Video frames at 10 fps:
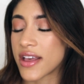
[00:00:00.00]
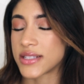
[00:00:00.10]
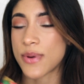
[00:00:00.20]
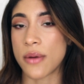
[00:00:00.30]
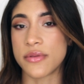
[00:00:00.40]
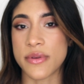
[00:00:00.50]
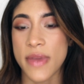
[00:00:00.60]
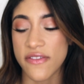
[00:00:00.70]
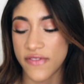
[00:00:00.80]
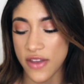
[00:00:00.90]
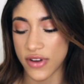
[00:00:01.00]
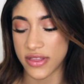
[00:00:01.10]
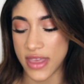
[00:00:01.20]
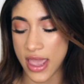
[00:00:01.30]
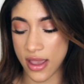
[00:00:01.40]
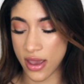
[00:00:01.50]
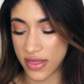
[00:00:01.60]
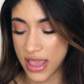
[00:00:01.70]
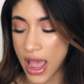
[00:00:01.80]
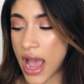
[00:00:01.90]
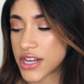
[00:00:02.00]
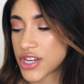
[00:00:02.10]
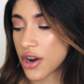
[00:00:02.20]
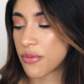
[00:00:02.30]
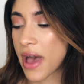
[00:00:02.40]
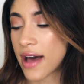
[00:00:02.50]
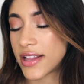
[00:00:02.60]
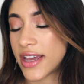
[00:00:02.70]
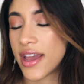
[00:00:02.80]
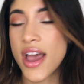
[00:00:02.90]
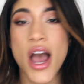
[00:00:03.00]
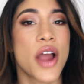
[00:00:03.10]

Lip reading: That's probably my favorite thing. The eyeshadow palette,